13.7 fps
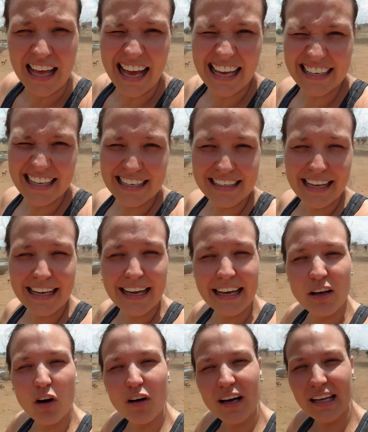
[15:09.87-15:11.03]
and then they can
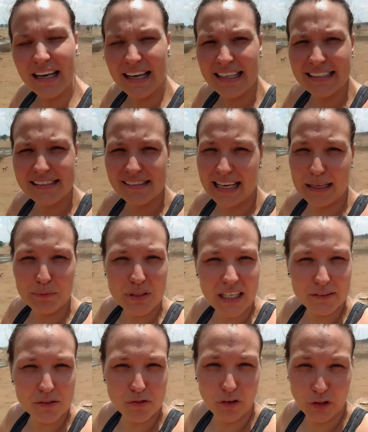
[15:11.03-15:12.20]
organize game
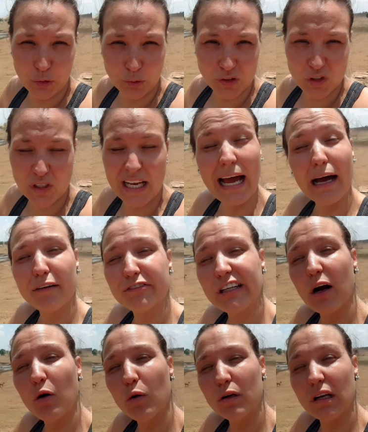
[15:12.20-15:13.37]
drives for you. So they have their
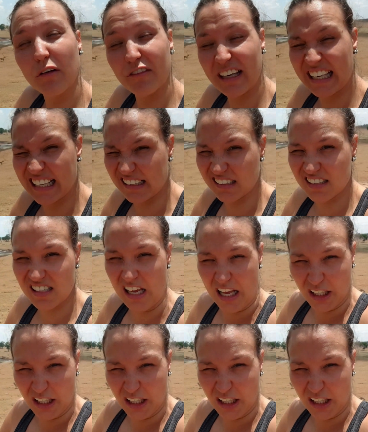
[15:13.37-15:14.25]
own vehicles.